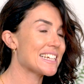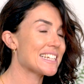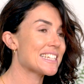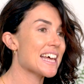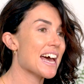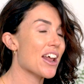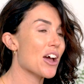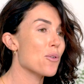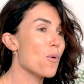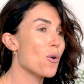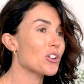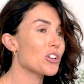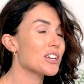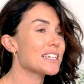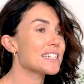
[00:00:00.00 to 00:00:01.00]
is that I
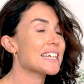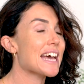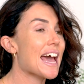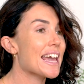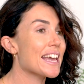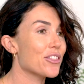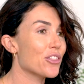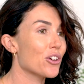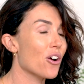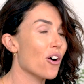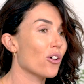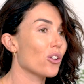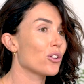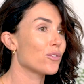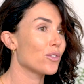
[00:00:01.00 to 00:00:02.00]
want you to take the
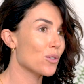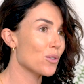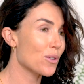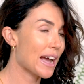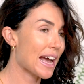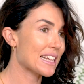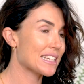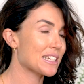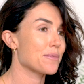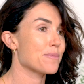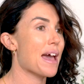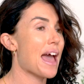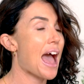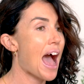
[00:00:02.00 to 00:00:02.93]
goal of orgasm